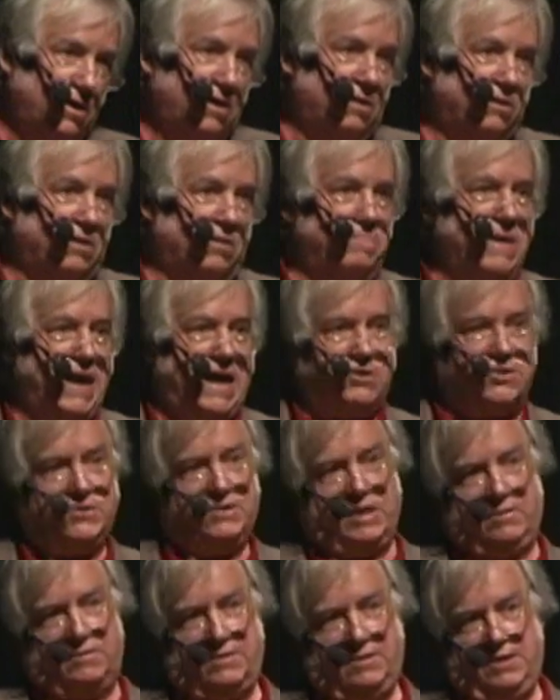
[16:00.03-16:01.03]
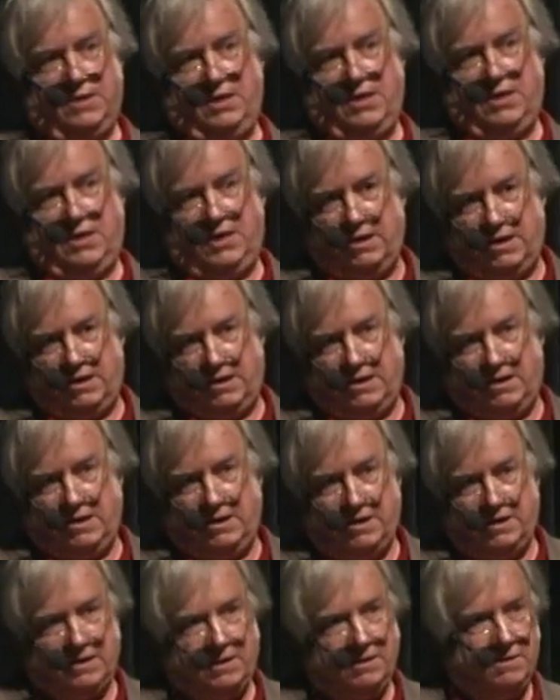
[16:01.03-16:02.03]
The best that the
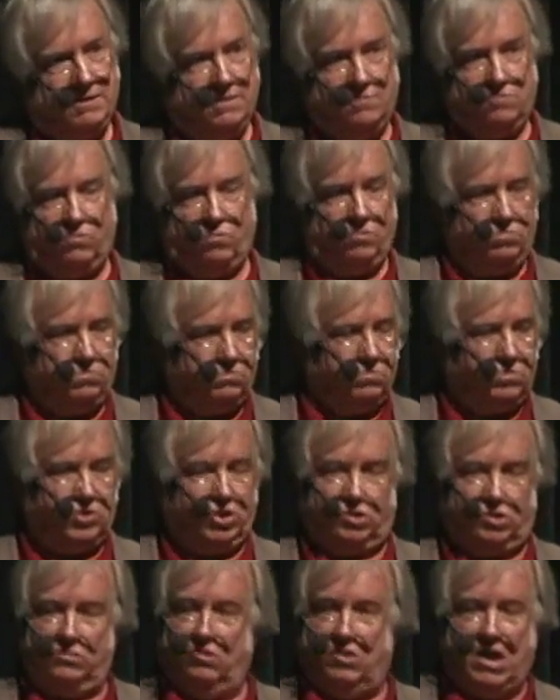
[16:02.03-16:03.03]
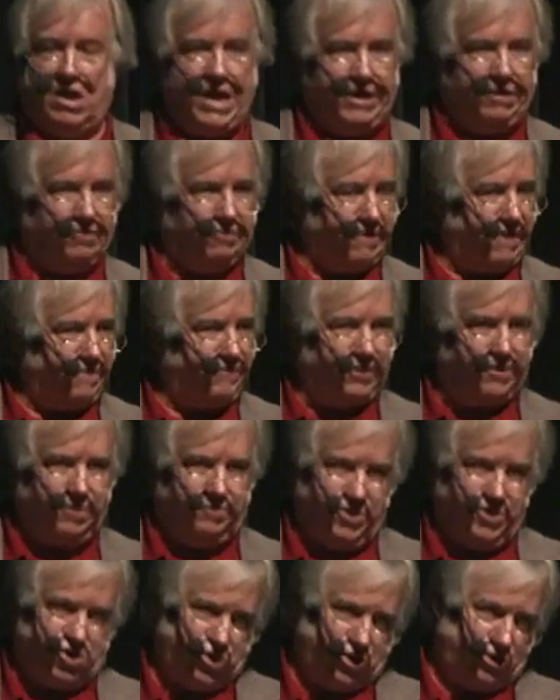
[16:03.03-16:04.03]
9/11 uh,
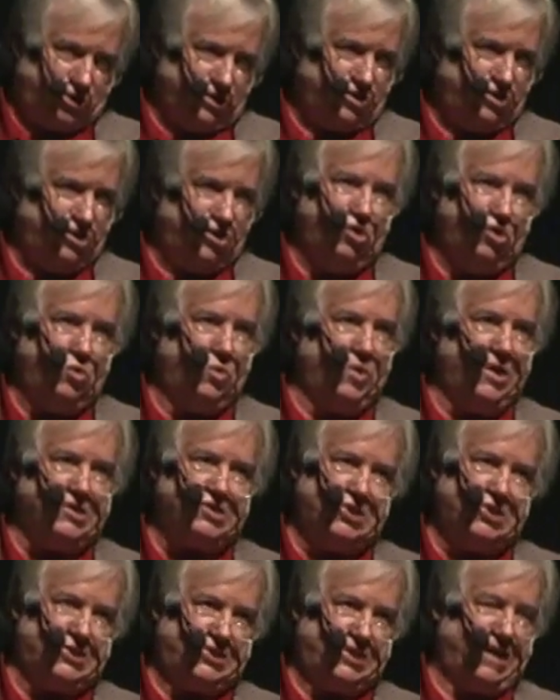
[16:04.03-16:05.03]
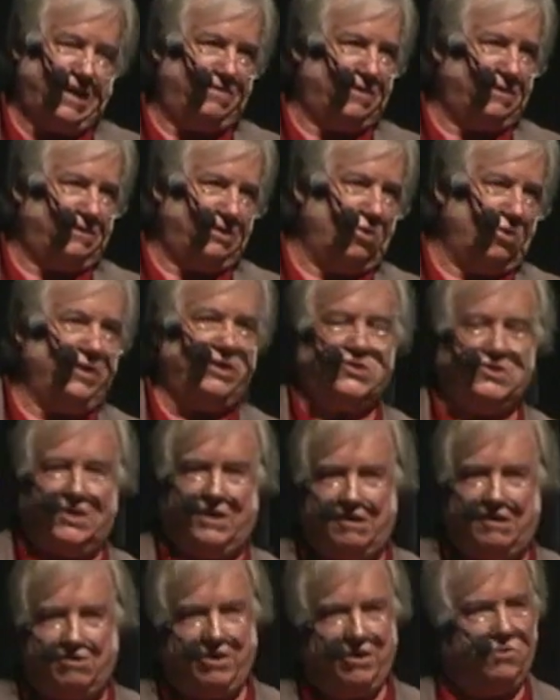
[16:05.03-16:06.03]
Commission could do was to say that the only
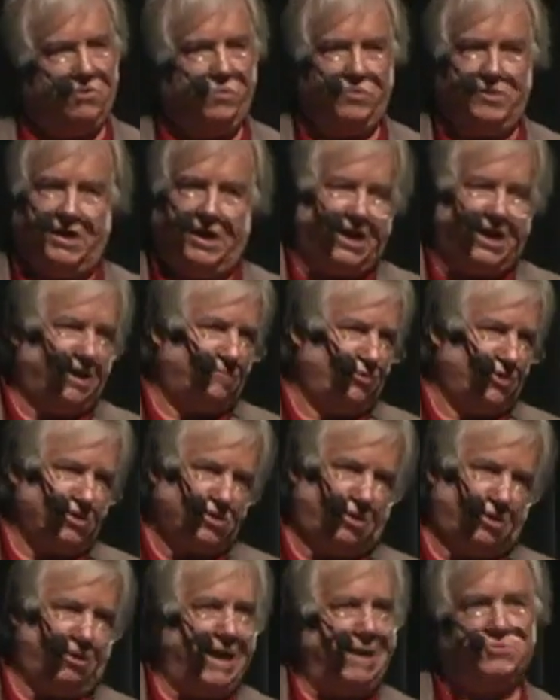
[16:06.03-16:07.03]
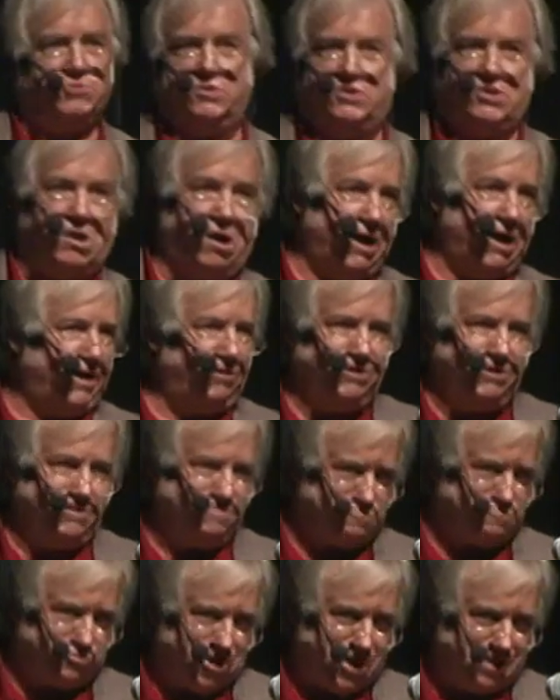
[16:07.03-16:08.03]
scenario they had for its collapse was highly
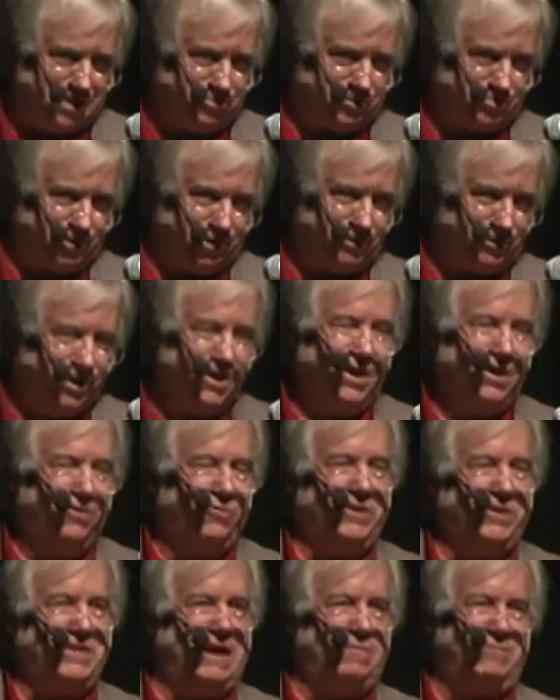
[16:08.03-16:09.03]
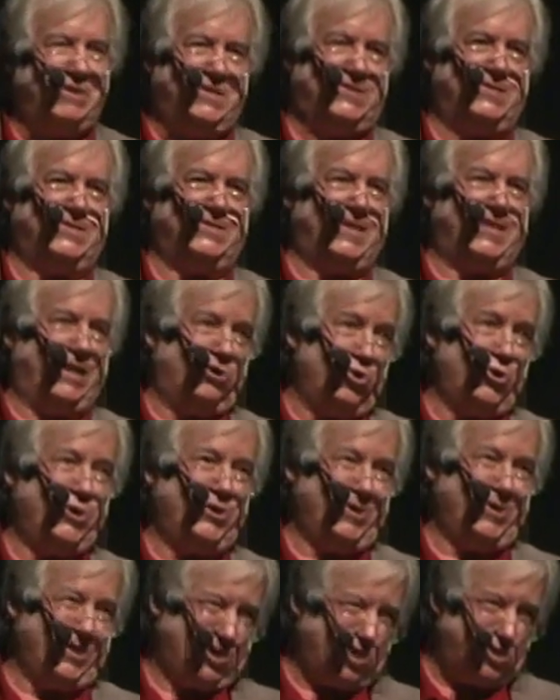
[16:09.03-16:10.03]
improbable. What that means is they
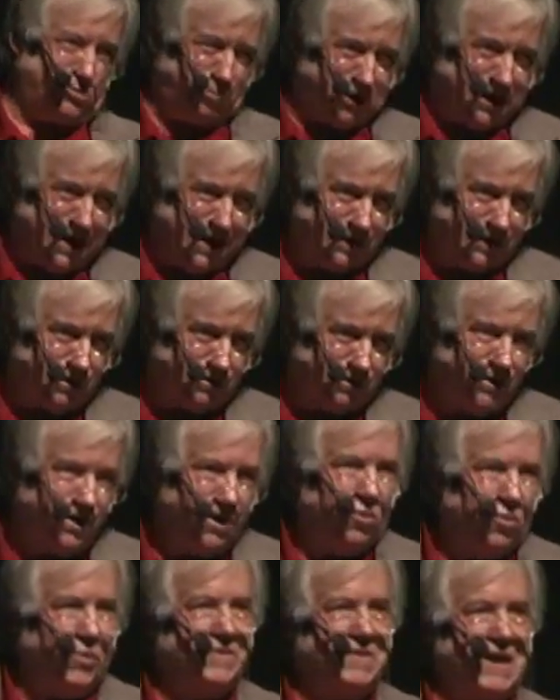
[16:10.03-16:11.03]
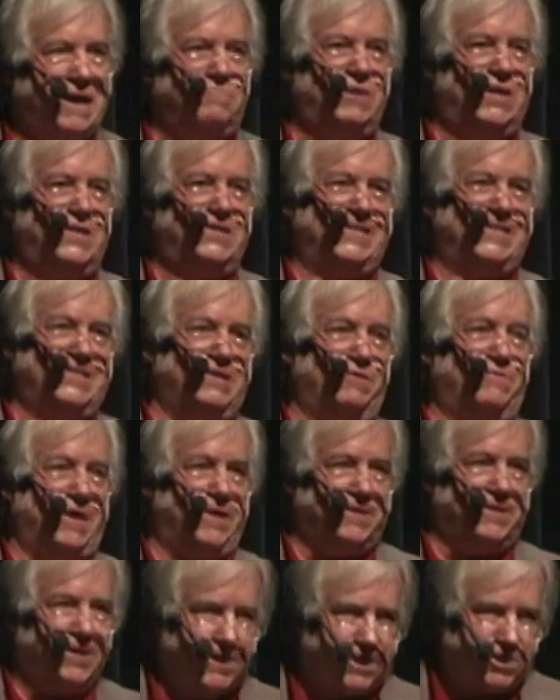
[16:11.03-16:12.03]
couldn't explain it. What that means is if they
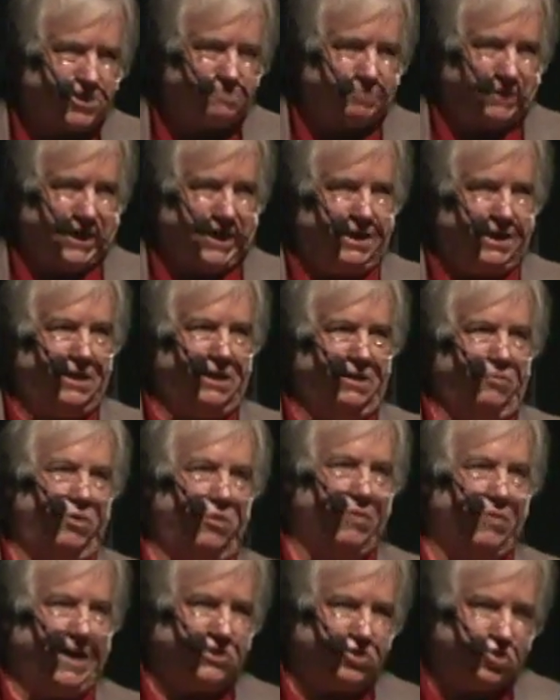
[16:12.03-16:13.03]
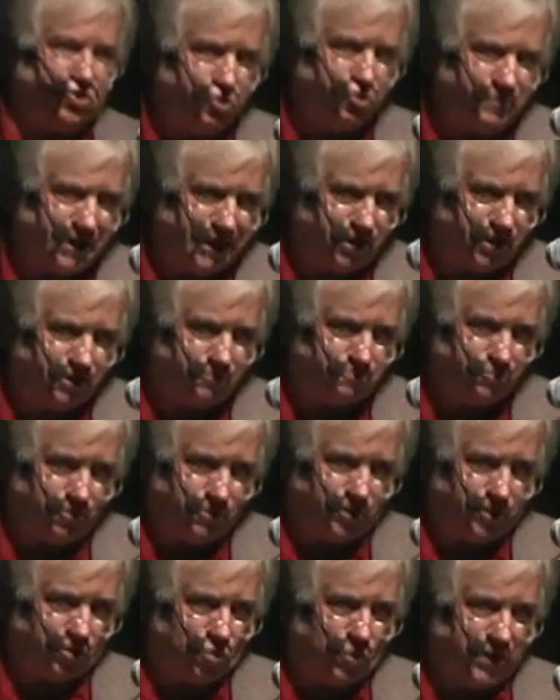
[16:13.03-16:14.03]
did explain it, it would raise too many
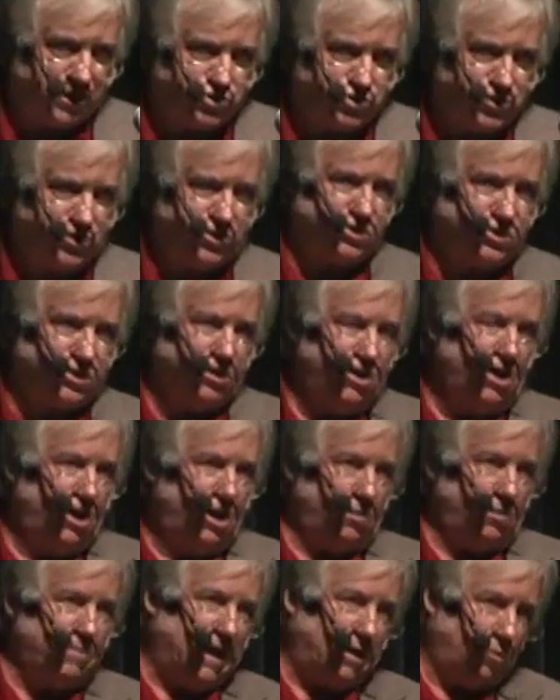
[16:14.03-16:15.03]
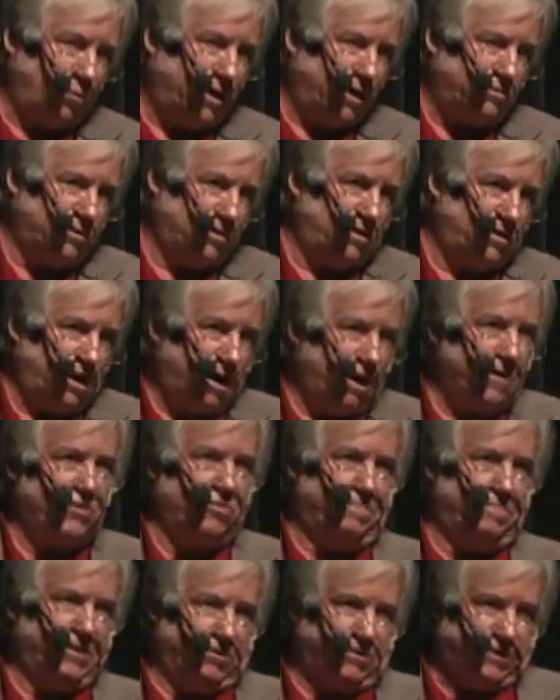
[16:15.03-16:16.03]
important questions about whether the other
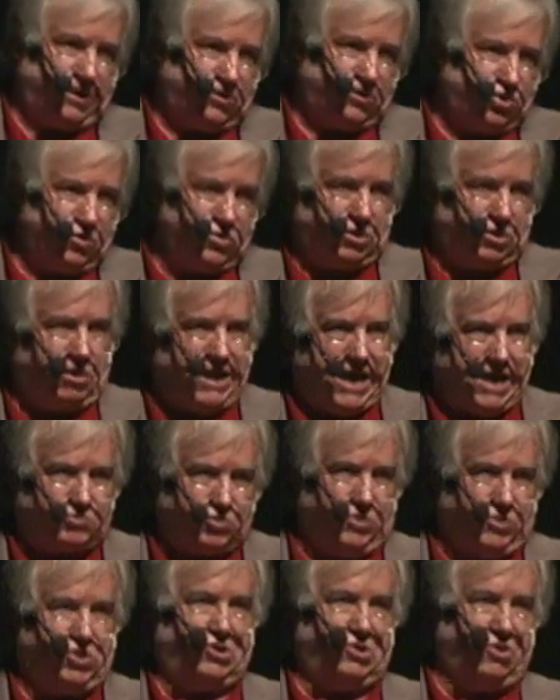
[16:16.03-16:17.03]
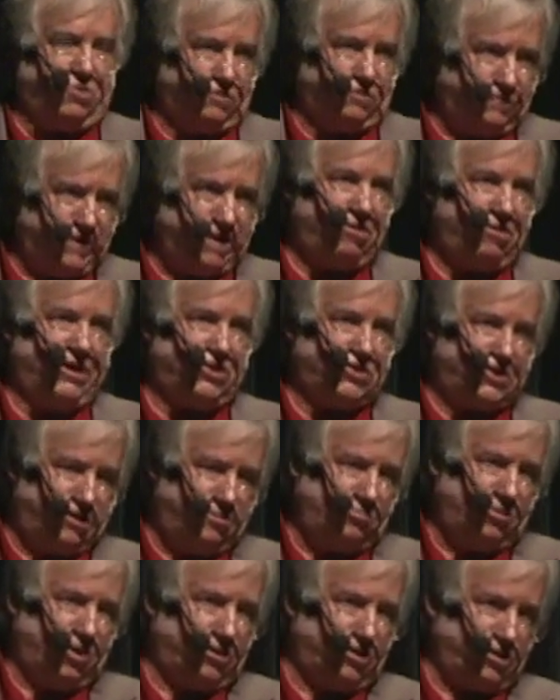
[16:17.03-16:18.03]
buildings whose collapse was so very
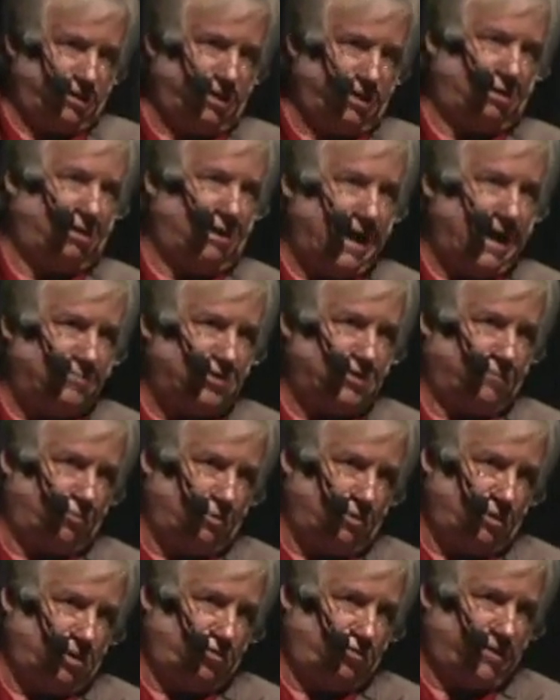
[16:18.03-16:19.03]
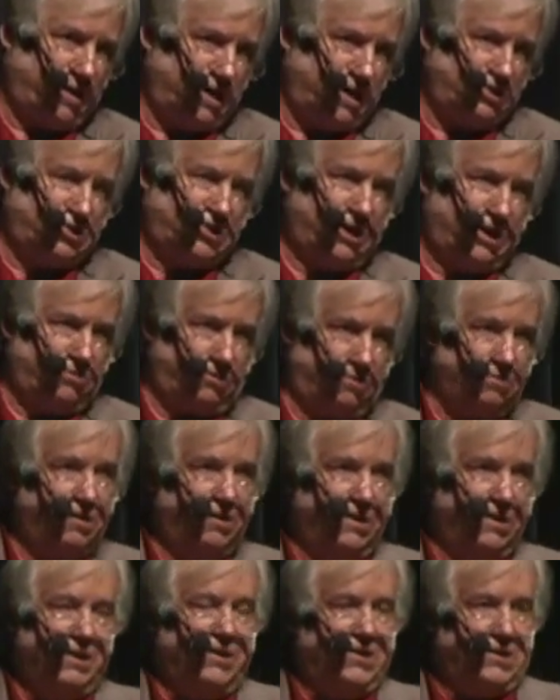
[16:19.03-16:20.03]
similar to the collapse of World Trade Center
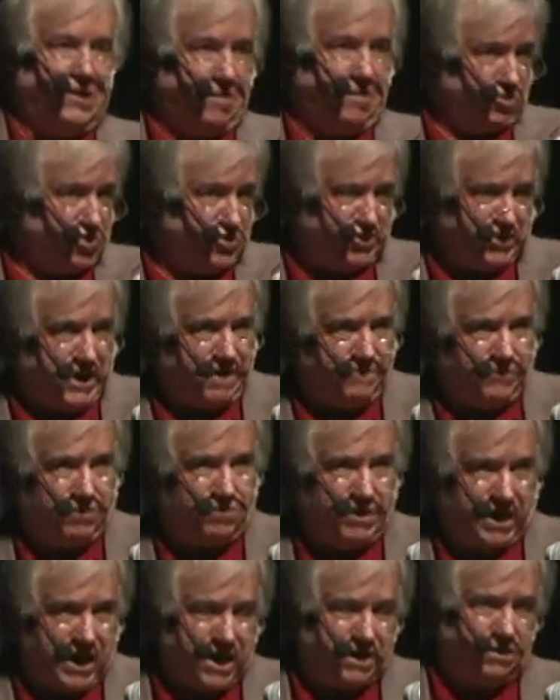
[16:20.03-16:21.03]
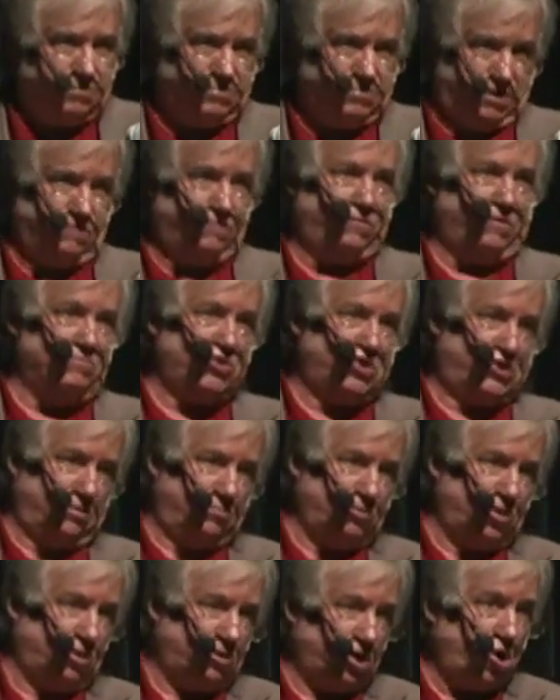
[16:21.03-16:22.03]
number seven hadn't been from
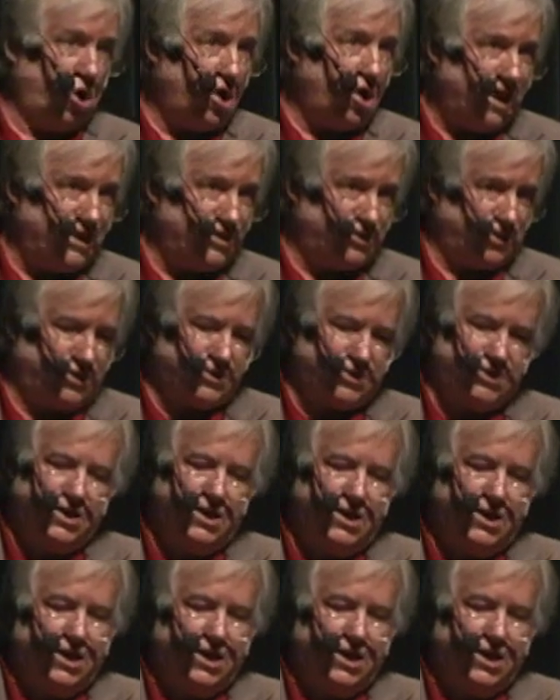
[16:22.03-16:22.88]
similar causes.